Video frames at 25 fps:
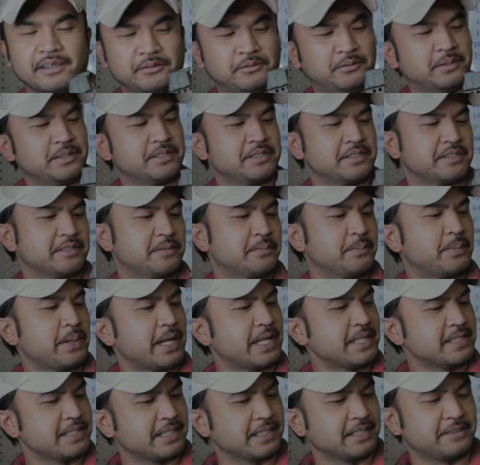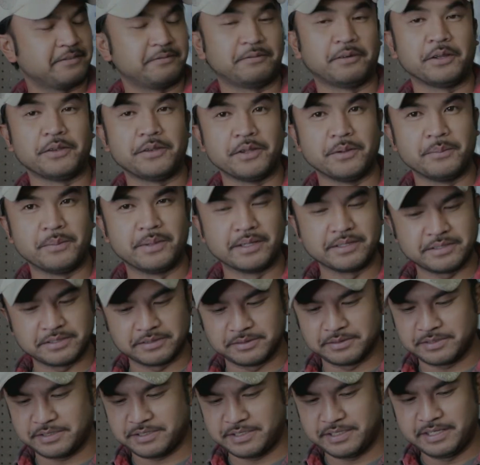which is the basic
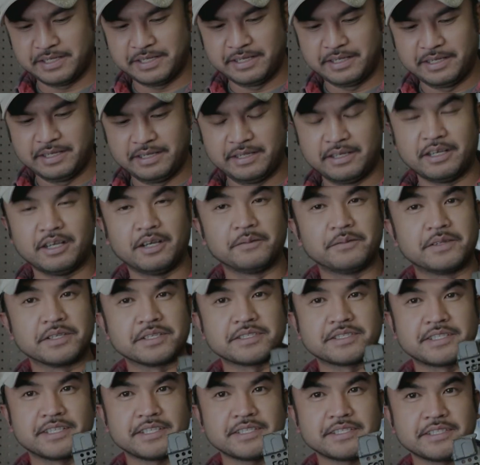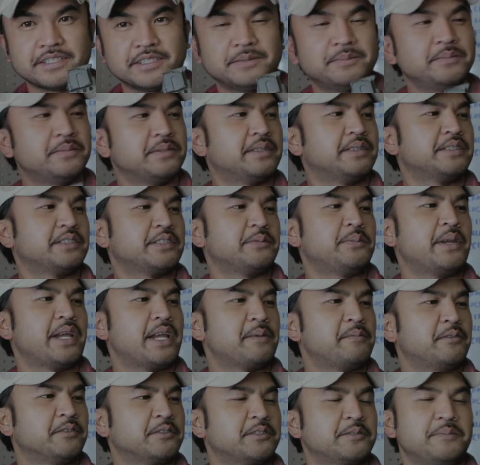fundamentals of the system, to be
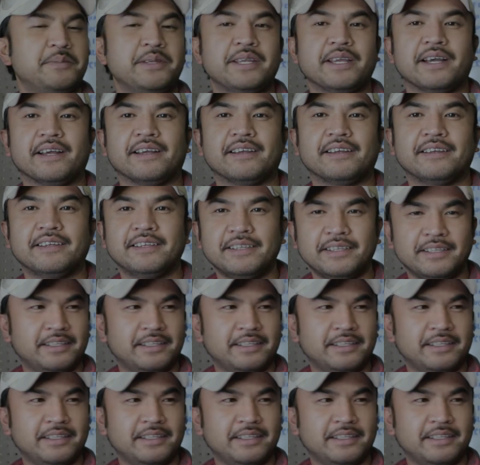able to be a